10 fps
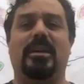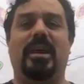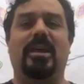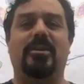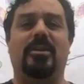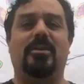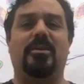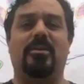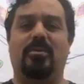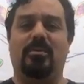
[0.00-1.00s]
And
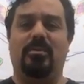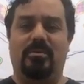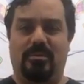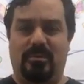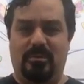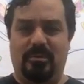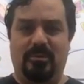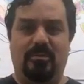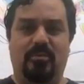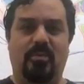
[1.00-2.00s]

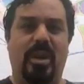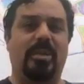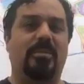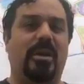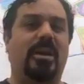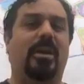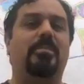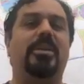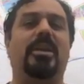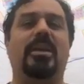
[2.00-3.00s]
running my
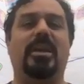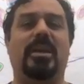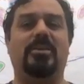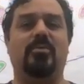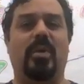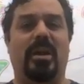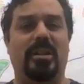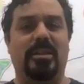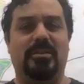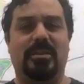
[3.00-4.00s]
company as
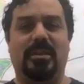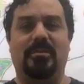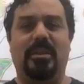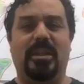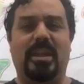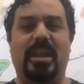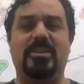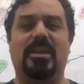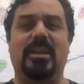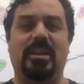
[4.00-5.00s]
well as
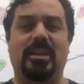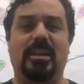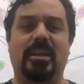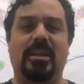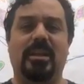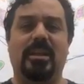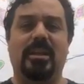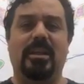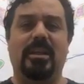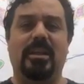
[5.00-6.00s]
engaging in
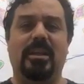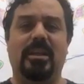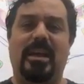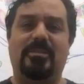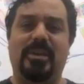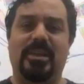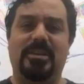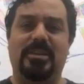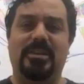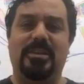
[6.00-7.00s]
intensive
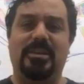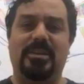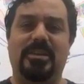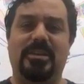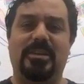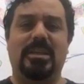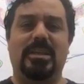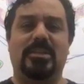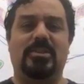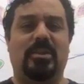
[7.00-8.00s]
advocacy.
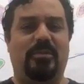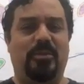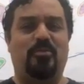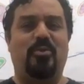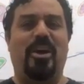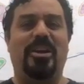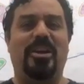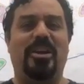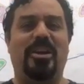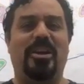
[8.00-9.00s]
So I feel rushed.